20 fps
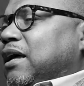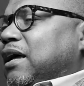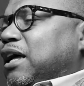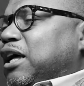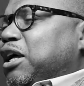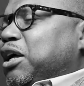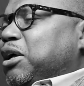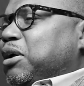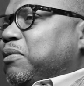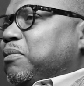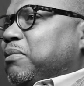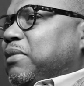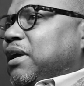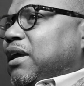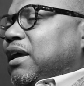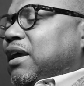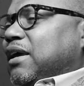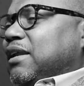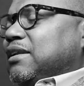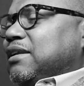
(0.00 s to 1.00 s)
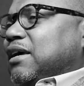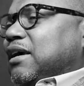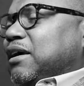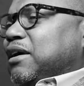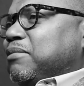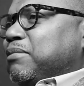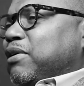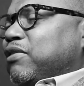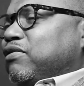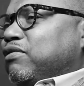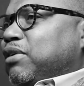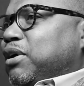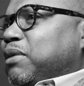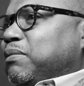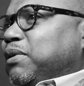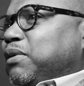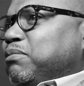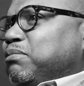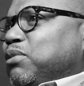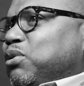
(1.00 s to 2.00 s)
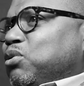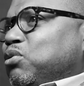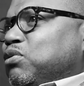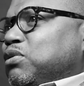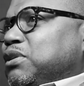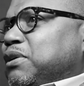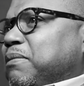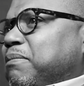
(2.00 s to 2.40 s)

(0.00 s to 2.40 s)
Um, and uh, my family moved